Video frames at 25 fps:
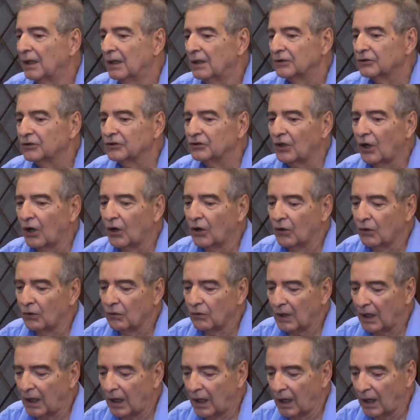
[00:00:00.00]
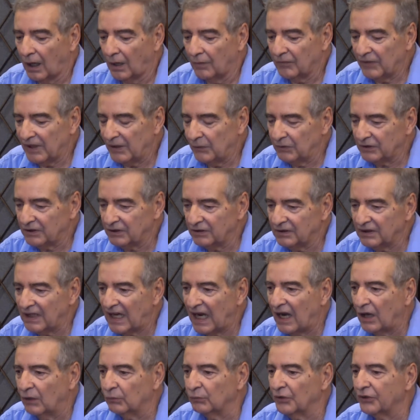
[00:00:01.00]
So he was in
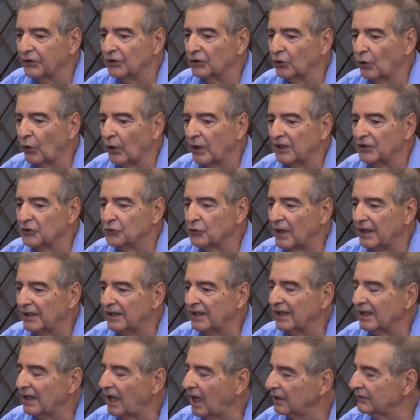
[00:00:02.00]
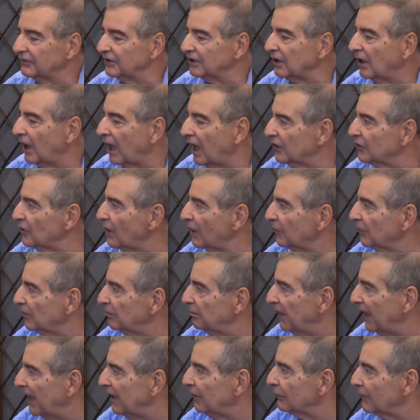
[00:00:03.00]
town with a lawyer trying to get out of his contract
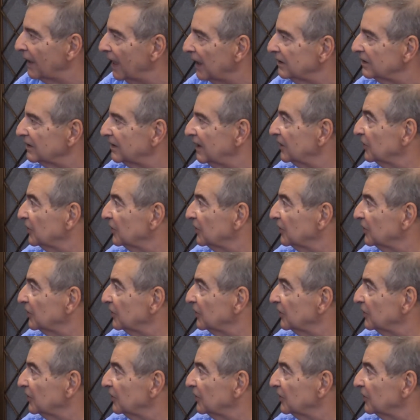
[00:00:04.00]
with Bang Records.